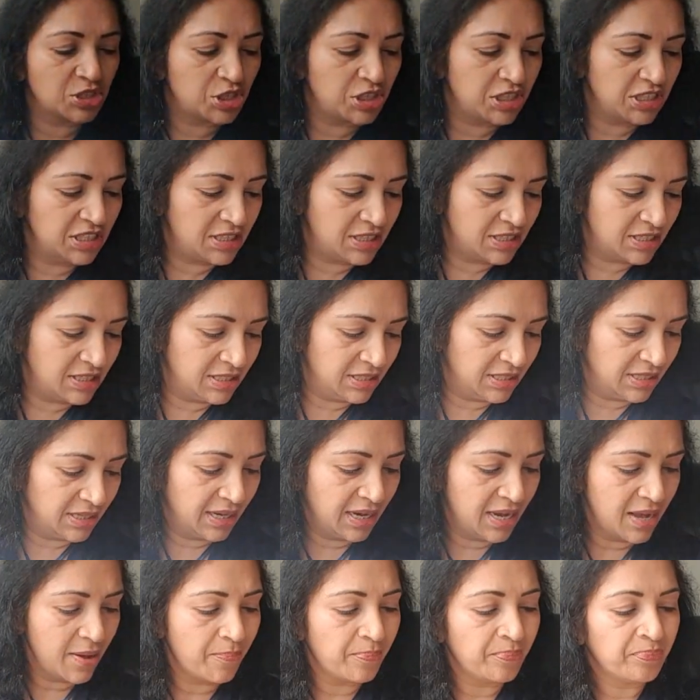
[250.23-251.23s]
sheet
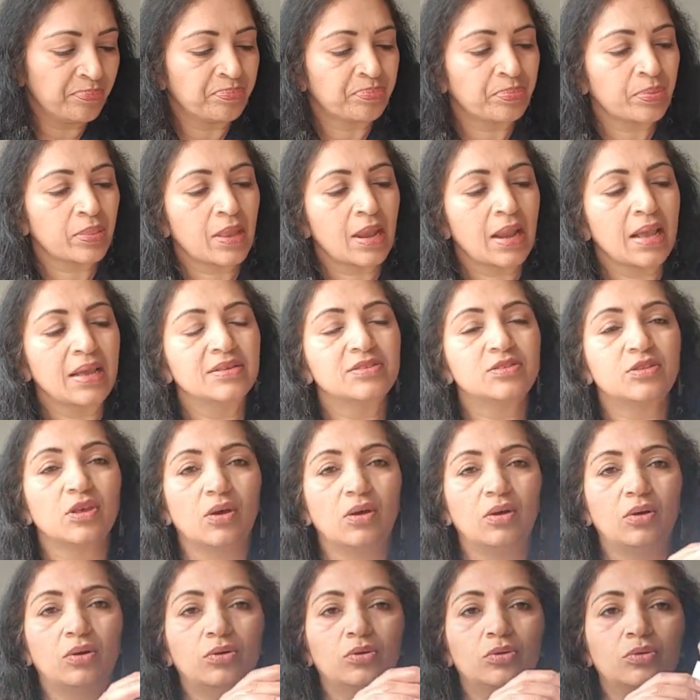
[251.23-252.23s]
here.
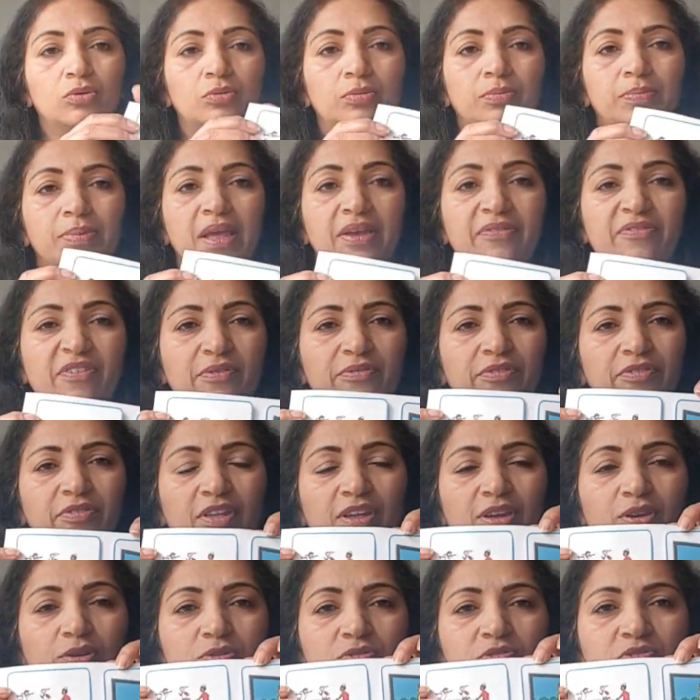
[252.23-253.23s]
So if
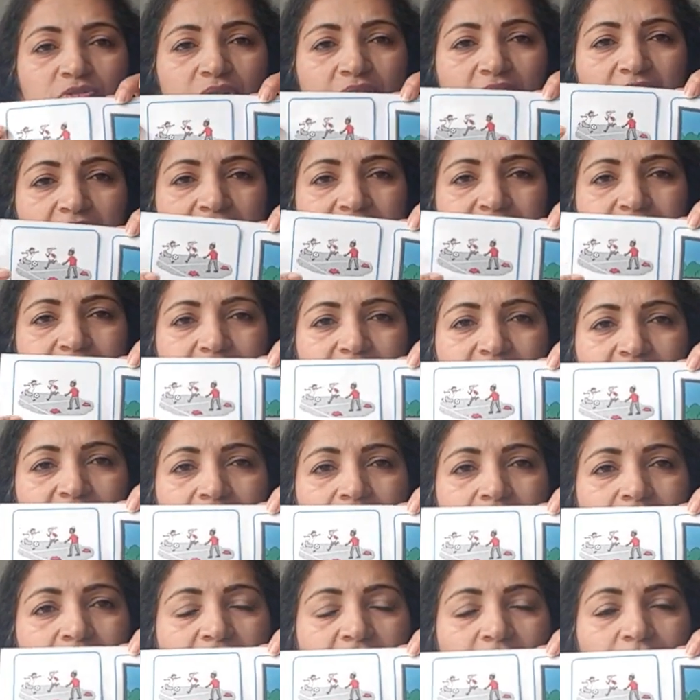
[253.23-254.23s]
everything goes right,
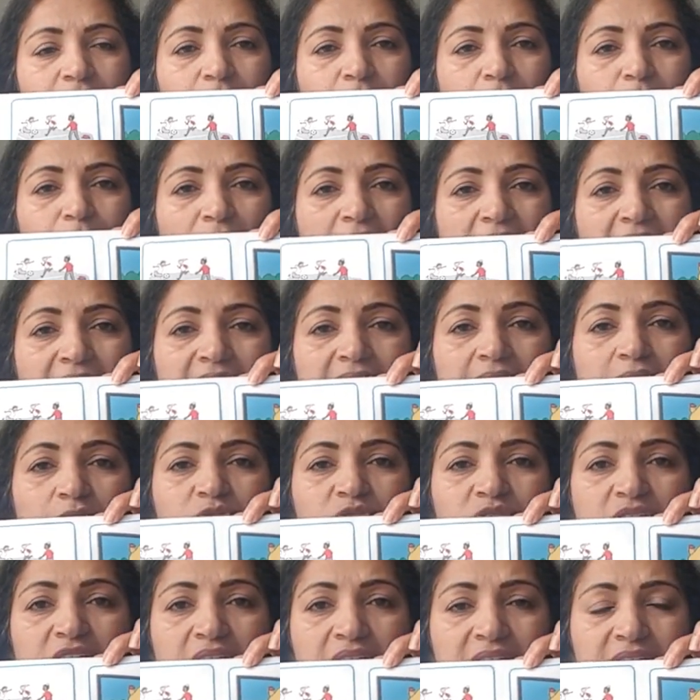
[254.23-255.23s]
then they will be playing
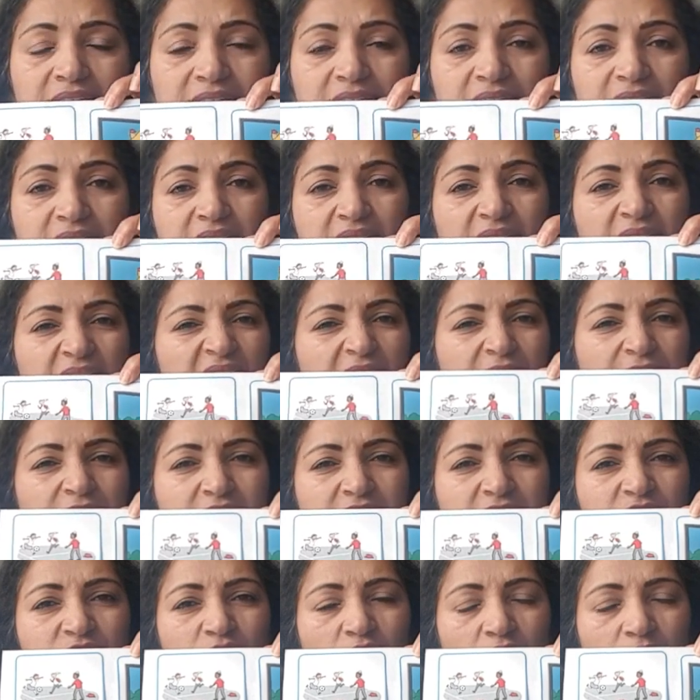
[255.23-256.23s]
outside. If
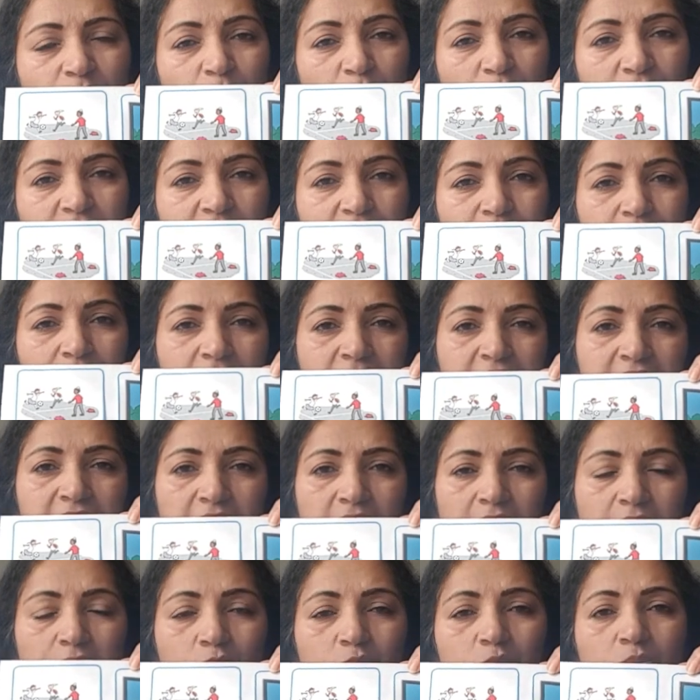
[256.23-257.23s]
it is not possible
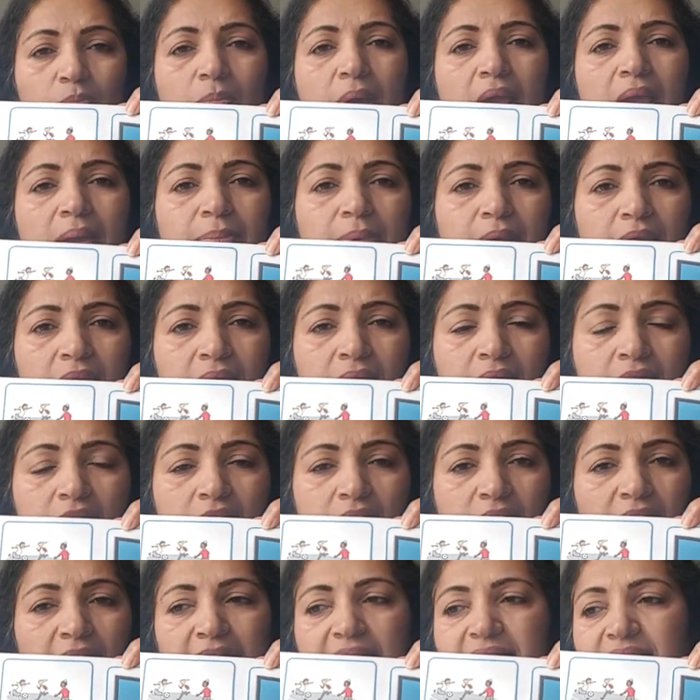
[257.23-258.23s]
now, maybe
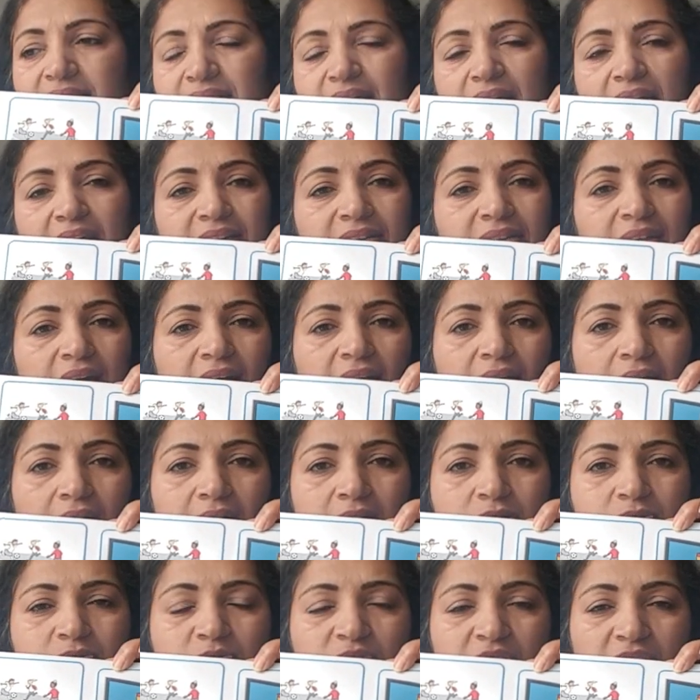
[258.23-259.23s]
inside the
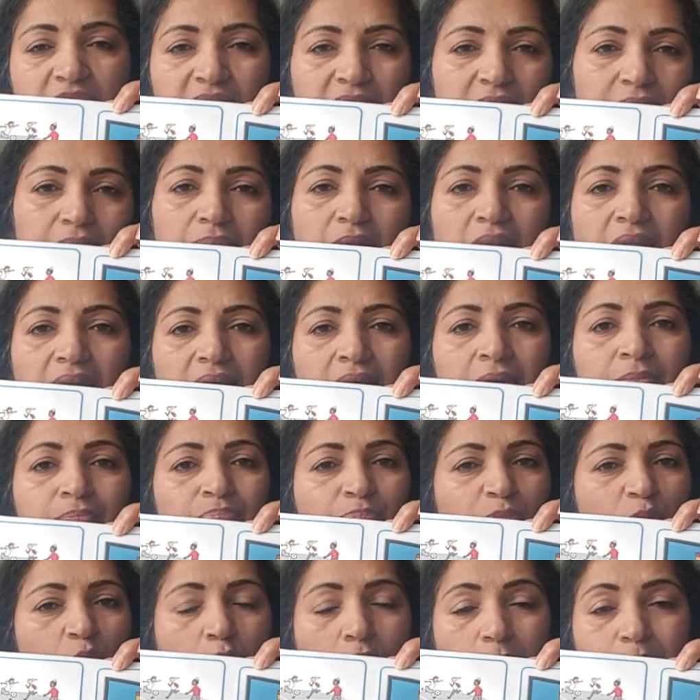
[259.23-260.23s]
house, they can play
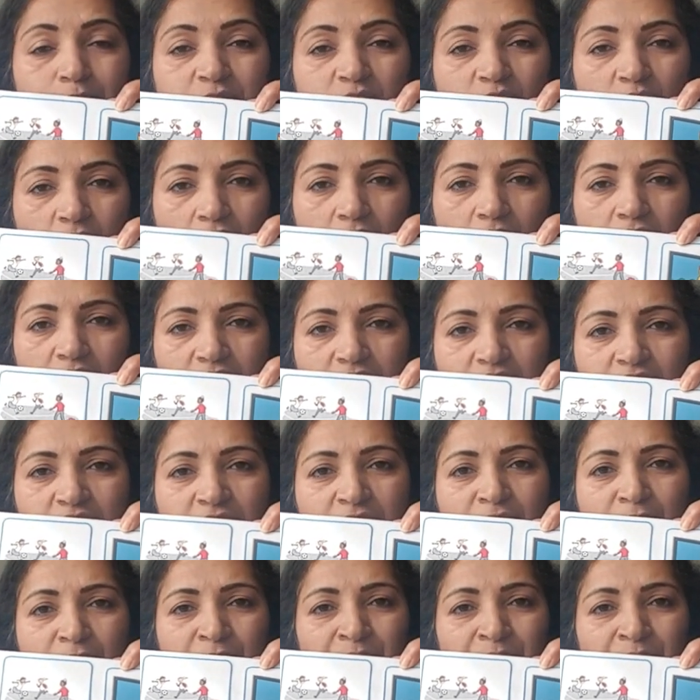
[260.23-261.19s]
hopscotch